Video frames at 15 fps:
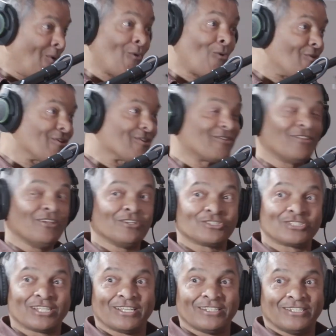all the
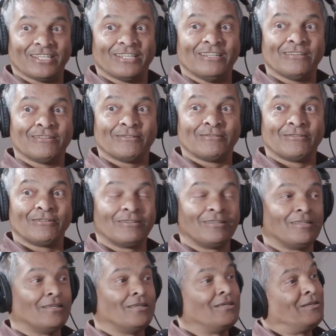things they did,
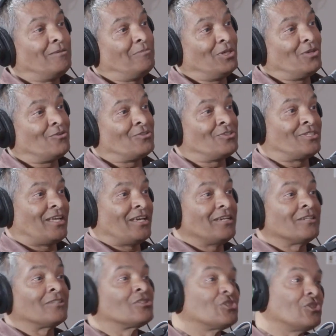because
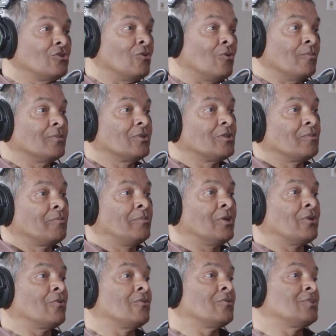they assumed,
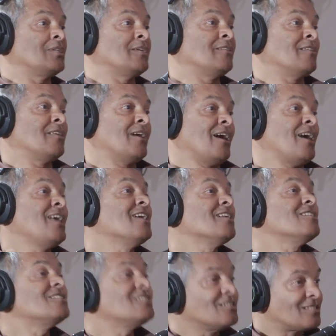because in the
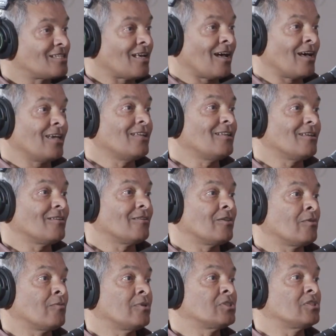ANC side,
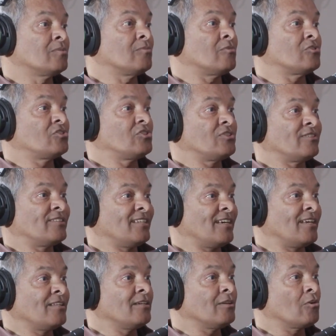there was a
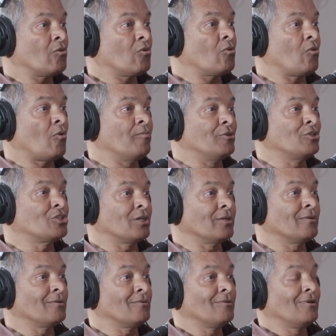Motianyani
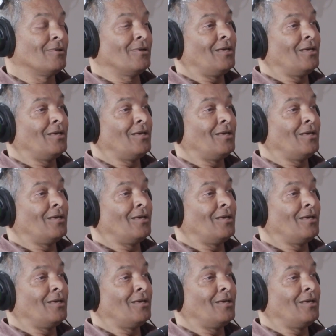commission